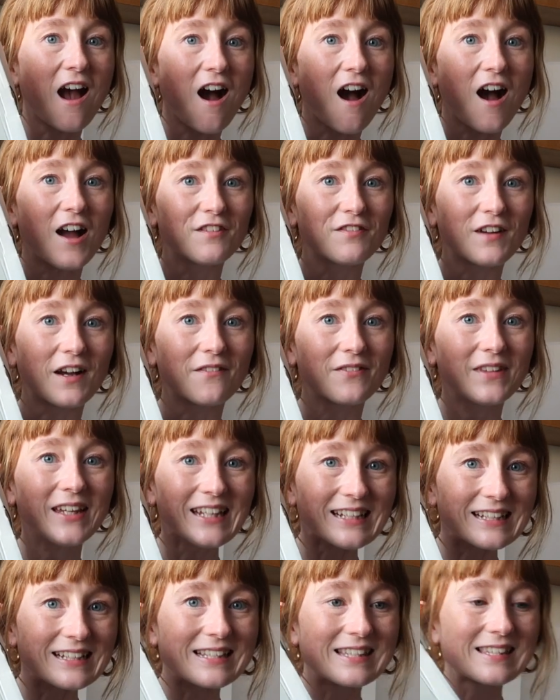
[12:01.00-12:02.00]
I found
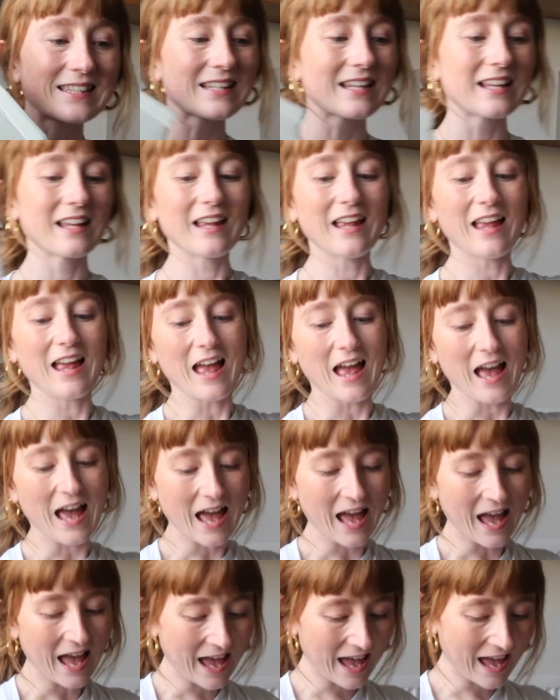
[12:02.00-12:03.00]
these.
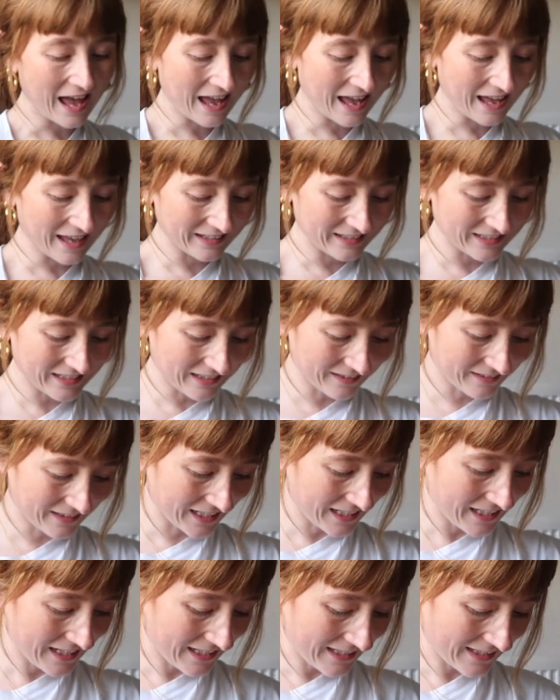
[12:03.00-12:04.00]
And
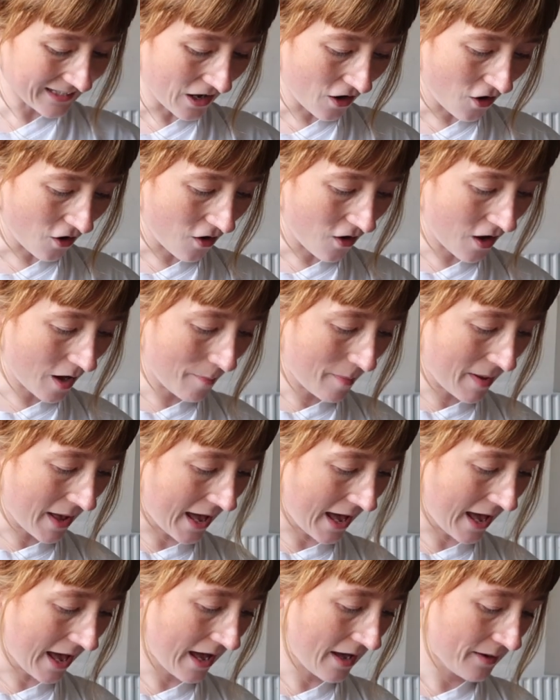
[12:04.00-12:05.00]
these are a
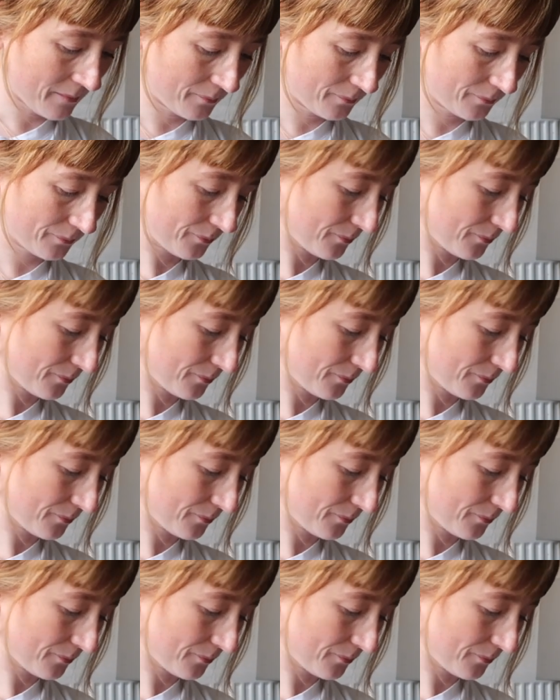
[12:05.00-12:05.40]
pair